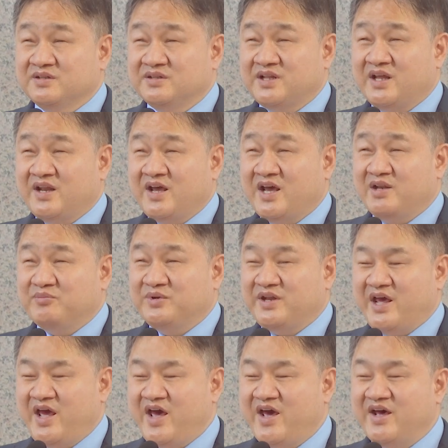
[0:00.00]
that had been
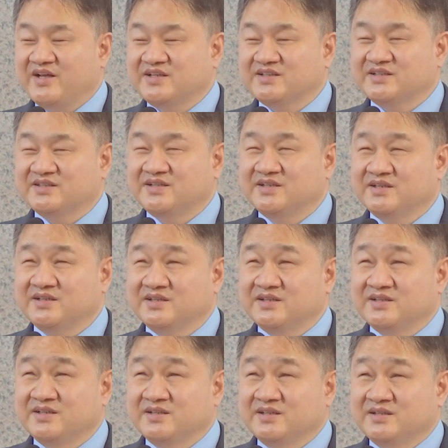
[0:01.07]
asked
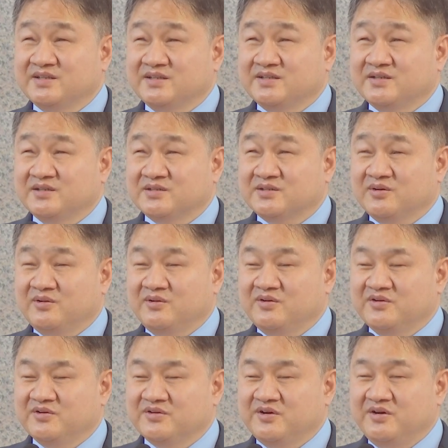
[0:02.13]
so
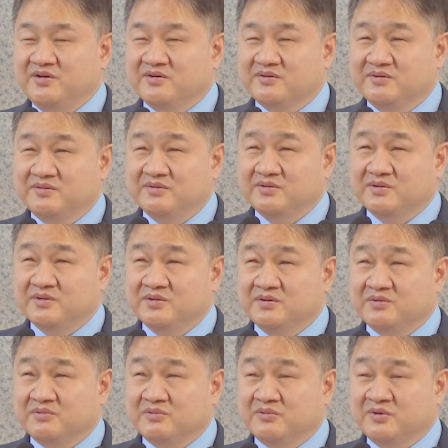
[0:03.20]
long ago
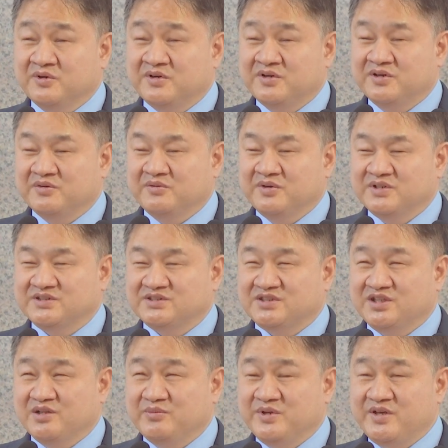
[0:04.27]
was
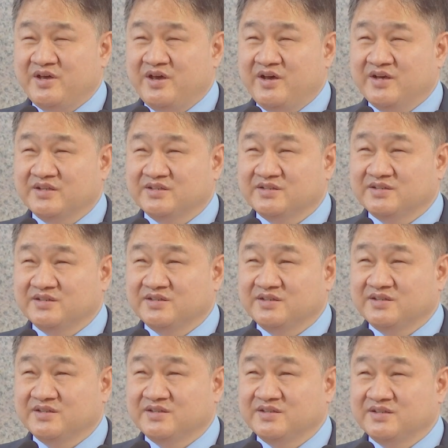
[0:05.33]
still being asked.
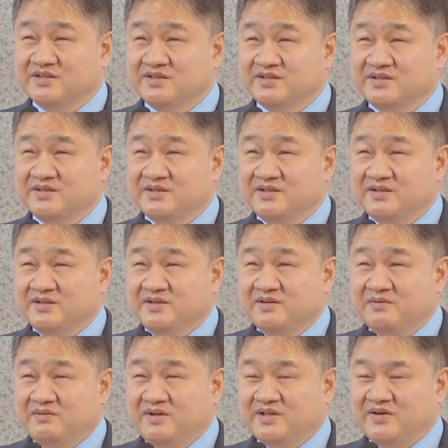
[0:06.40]

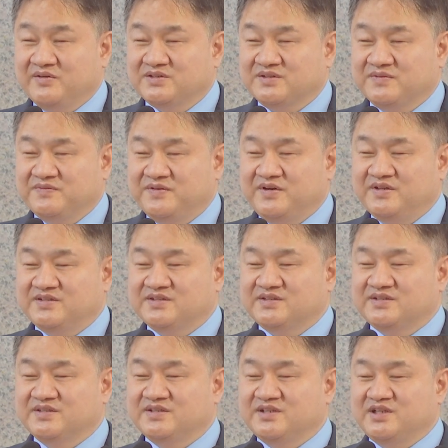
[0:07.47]
Well, that was the
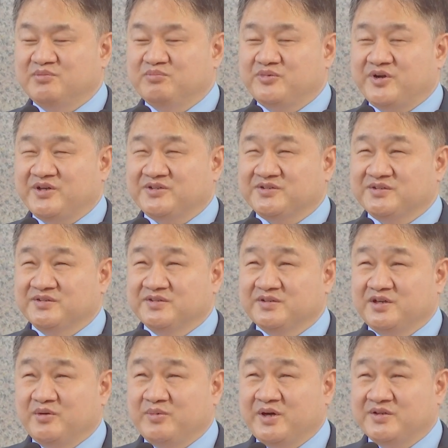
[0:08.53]
first impression
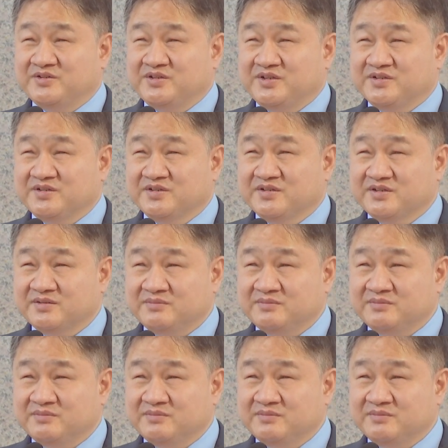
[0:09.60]
about Jesus.